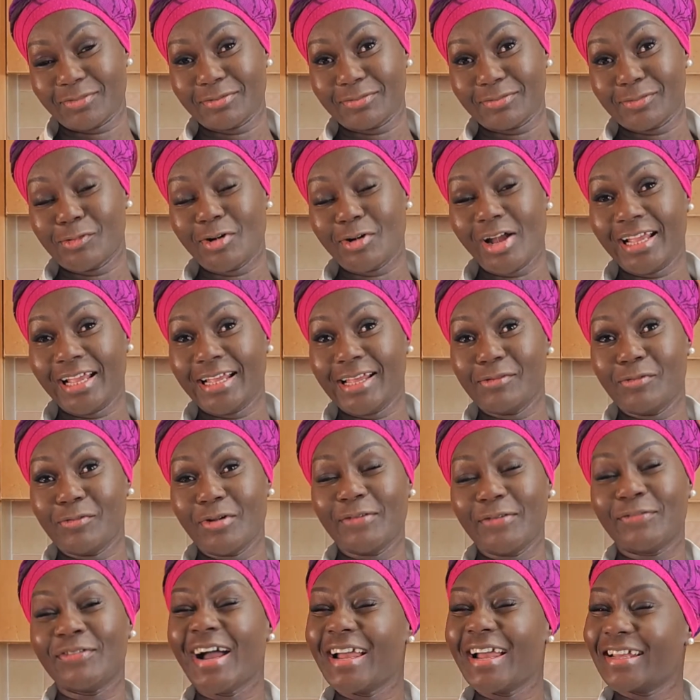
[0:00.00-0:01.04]
Where can
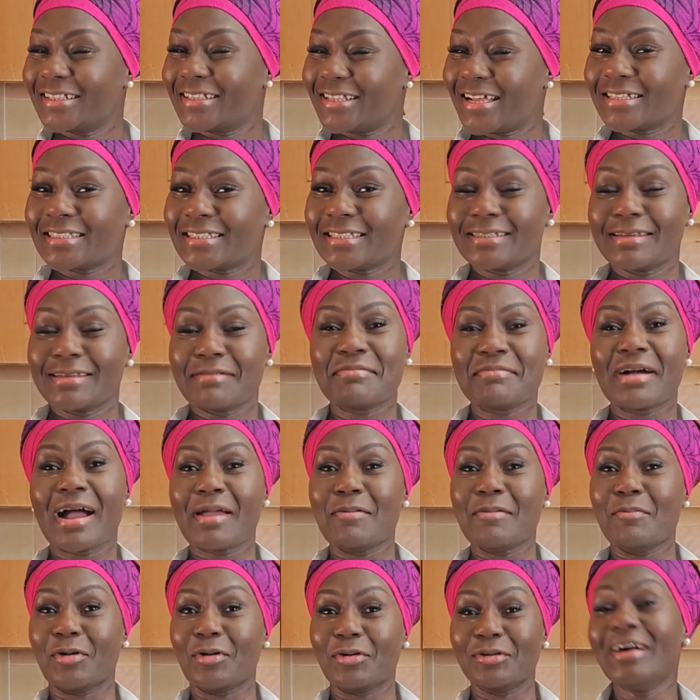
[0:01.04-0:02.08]
we find that in the
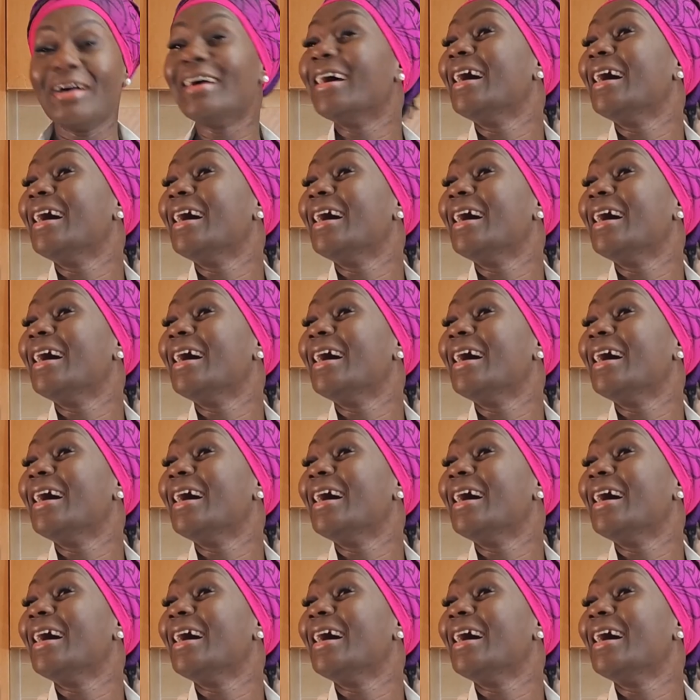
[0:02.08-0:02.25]
Bible?